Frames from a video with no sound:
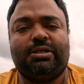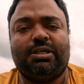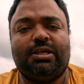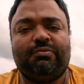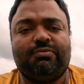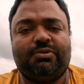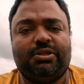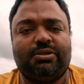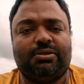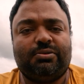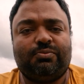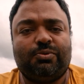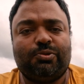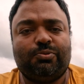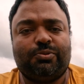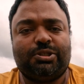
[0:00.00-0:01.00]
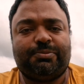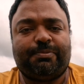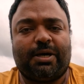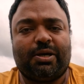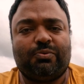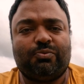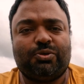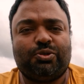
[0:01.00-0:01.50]
Even the Woolworths
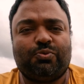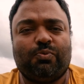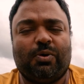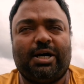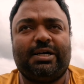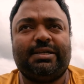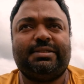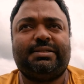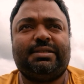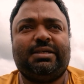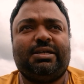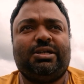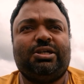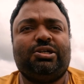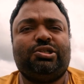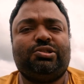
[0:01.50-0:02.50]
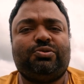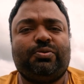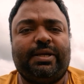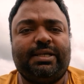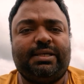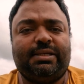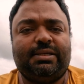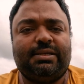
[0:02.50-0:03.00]
pie, which was
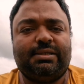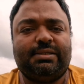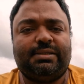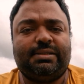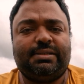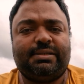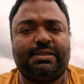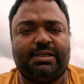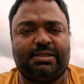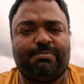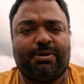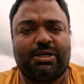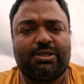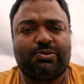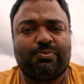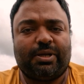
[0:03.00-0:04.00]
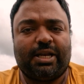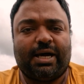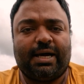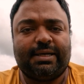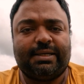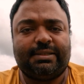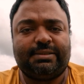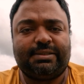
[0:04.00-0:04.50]
26 bucks when
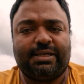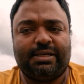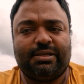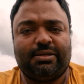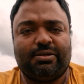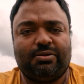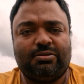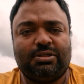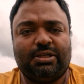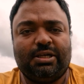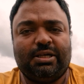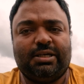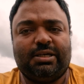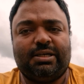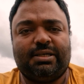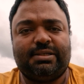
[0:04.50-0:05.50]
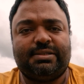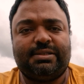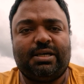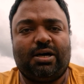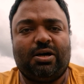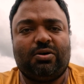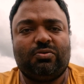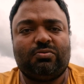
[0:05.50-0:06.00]
I tried it out, is
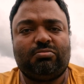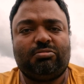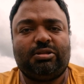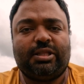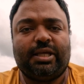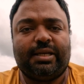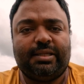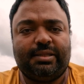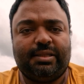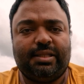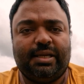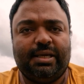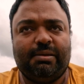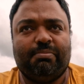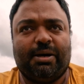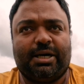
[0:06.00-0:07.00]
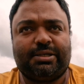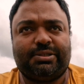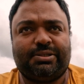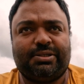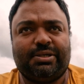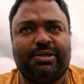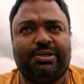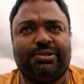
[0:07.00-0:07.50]
now 33 bucks.